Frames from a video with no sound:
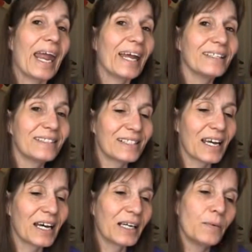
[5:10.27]
And,
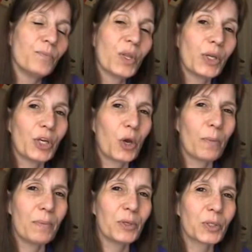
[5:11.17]
you know,
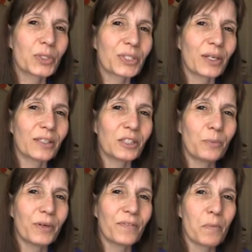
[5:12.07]
maybe you'll start a
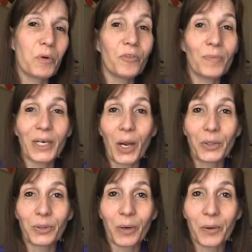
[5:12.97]
little bit of a movement
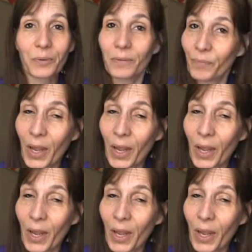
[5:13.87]
on your own.